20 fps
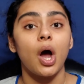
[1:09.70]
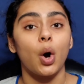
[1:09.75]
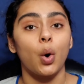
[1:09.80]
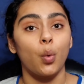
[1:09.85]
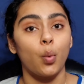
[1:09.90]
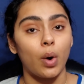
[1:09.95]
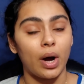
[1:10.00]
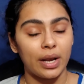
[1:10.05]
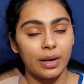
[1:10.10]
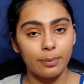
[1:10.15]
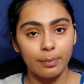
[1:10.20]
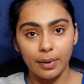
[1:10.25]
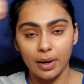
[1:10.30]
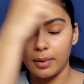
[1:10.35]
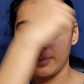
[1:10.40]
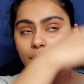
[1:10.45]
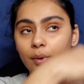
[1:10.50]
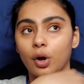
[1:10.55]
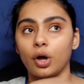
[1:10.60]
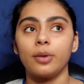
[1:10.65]
one
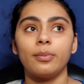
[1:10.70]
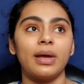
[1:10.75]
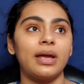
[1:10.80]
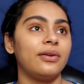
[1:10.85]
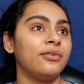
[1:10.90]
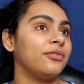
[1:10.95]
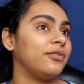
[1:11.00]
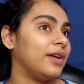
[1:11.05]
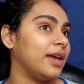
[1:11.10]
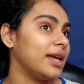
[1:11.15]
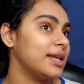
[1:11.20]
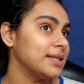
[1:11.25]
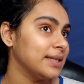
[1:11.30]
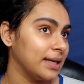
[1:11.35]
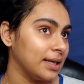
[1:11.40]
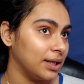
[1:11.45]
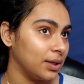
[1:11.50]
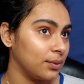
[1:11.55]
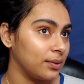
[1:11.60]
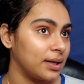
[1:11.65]
pump on my face
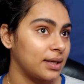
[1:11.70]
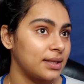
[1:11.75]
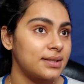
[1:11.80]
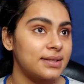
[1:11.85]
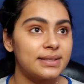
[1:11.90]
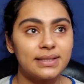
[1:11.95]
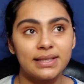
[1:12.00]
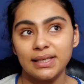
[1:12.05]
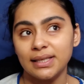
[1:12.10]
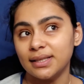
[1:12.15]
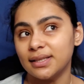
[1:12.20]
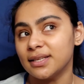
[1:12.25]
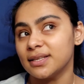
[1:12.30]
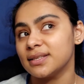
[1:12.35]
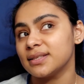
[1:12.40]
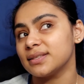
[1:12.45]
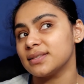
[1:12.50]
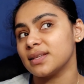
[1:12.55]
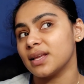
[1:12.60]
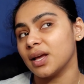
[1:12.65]
and you can see
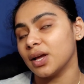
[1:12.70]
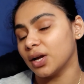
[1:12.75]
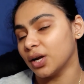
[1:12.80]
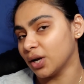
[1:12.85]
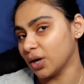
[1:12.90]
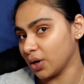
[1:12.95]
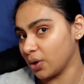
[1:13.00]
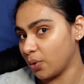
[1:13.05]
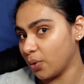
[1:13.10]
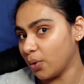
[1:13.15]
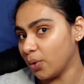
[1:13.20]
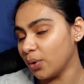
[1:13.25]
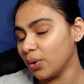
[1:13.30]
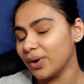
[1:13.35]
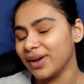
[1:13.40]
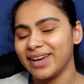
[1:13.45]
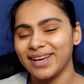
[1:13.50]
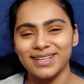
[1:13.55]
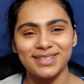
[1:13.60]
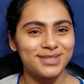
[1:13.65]
this glow.
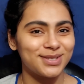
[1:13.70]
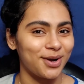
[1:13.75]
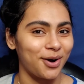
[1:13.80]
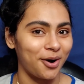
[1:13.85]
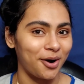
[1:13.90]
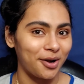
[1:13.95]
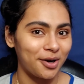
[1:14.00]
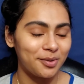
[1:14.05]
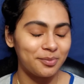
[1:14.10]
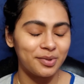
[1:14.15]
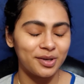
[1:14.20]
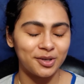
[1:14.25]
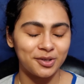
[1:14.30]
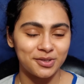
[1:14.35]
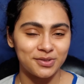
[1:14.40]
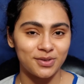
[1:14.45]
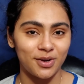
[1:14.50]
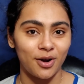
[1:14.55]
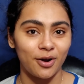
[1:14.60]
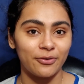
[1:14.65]
It's all
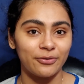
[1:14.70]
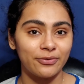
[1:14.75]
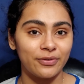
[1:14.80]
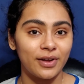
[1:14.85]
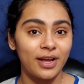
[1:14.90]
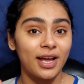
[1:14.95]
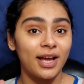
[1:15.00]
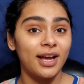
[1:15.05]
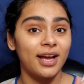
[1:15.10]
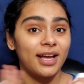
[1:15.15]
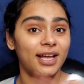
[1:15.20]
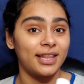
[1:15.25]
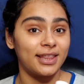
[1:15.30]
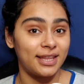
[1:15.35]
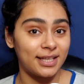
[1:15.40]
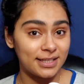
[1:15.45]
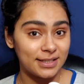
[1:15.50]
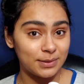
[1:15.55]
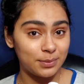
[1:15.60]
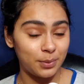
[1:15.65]
because of
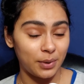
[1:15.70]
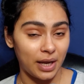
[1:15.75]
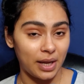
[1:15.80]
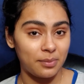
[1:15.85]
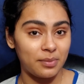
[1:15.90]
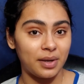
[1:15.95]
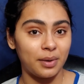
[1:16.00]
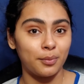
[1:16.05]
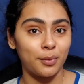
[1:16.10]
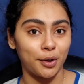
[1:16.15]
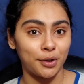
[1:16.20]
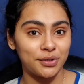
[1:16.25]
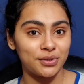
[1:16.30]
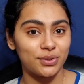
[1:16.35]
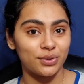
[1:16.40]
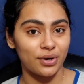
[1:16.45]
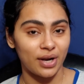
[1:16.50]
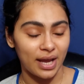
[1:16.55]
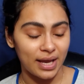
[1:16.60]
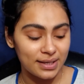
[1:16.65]
this priming
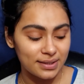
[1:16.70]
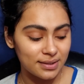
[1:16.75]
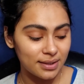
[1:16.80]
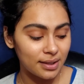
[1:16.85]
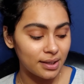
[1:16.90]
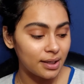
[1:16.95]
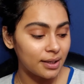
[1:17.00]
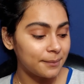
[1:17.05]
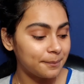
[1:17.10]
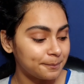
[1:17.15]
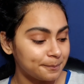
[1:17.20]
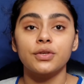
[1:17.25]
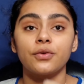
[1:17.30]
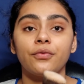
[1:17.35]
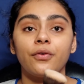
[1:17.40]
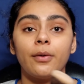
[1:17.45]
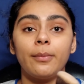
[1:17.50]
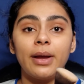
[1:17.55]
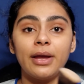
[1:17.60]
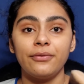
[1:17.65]
moisturizer. So
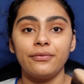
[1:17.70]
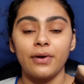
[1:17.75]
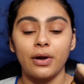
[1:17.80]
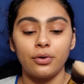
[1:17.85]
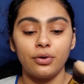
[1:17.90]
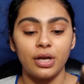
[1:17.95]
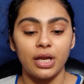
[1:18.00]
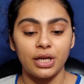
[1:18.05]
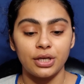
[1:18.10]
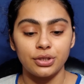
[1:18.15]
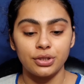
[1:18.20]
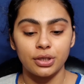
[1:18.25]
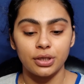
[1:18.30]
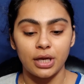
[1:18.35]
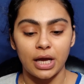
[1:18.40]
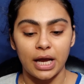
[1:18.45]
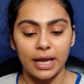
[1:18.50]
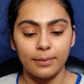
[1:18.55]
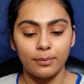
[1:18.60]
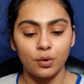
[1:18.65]
for my
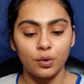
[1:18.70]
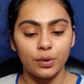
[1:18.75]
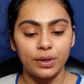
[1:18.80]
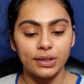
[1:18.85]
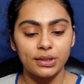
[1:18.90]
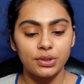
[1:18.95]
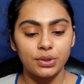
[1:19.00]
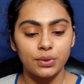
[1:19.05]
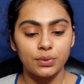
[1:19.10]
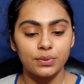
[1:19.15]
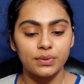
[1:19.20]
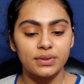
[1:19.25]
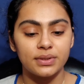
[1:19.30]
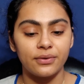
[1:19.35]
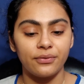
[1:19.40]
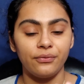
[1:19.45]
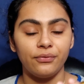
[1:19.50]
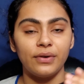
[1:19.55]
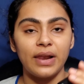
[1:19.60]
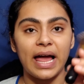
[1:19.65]
foundation, I'm going to use
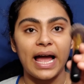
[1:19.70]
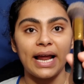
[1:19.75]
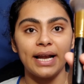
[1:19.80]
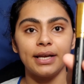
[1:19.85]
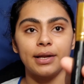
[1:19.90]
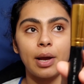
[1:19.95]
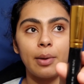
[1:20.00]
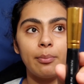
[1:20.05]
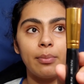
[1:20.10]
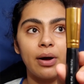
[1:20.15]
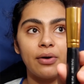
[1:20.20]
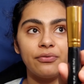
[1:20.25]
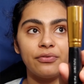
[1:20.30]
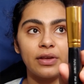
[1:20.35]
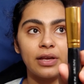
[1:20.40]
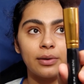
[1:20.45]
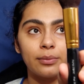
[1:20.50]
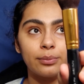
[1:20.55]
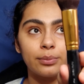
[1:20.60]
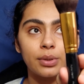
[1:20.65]
the flat
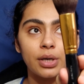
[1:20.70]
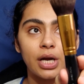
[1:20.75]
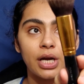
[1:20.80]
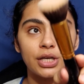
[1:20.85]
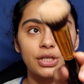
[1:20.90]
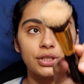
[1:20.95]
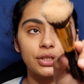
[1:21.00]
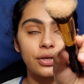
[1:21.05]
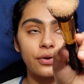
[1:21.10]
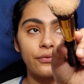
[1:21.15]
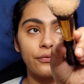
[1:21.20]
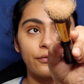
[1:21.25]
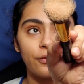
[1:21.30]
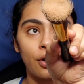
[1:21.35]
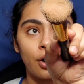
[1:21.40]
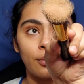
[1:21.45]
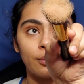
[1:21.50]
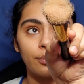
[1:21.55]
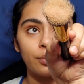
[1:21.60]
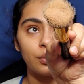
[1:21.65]
buffing brush
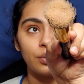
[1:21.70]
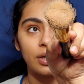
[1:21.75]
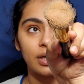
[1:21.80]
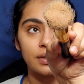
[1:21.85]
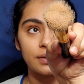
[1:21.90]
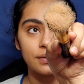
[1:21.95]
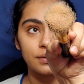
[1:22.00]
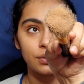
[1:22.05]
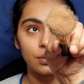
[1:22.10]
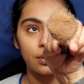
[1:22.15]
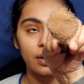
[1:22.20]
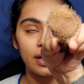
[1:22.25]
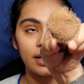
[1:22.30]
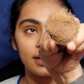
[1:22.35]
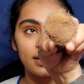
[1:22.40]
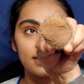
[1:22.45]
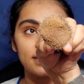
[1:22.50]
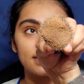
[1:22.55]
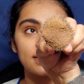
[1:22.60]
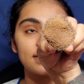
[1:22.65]
from Puna store,
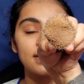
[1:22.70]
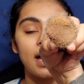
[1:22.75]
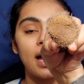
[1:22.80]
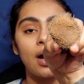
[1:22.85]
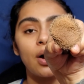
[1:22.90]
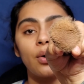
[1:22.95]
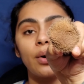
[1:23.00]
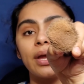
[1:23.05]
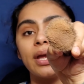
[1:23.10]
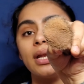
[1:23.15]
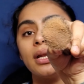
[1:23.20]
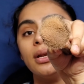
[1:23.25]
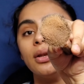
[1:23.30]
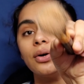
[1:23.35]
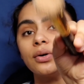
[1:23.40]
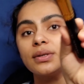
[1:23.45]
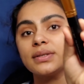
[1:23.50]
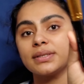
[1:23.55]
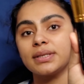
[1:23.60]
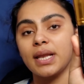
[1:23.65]
and this is how it
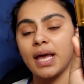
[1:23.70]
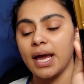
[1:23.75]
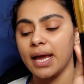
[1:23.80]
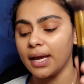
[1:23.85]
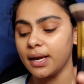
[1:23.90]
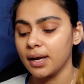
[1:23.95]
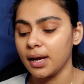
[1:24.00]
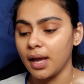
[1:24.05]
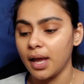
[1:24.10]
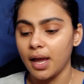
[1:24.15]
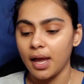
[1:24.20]
looks like.